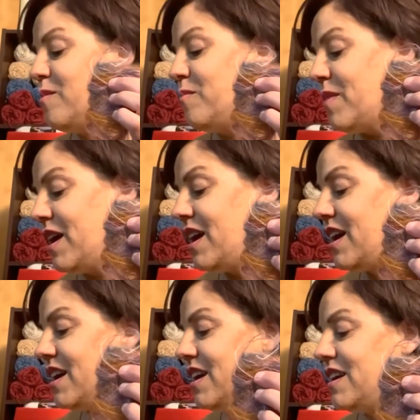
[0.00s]

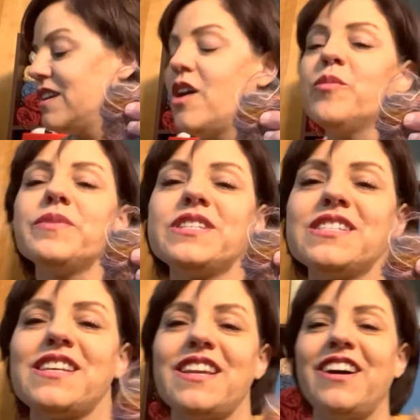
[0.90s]
made, oh, it's
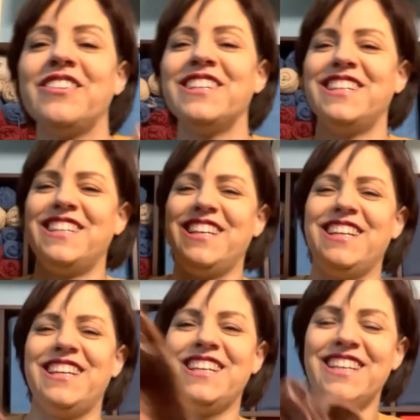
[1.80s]
inside out.
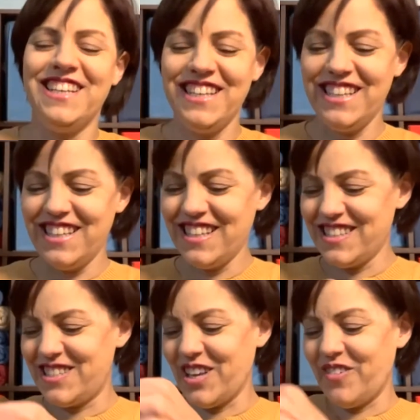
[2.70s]
So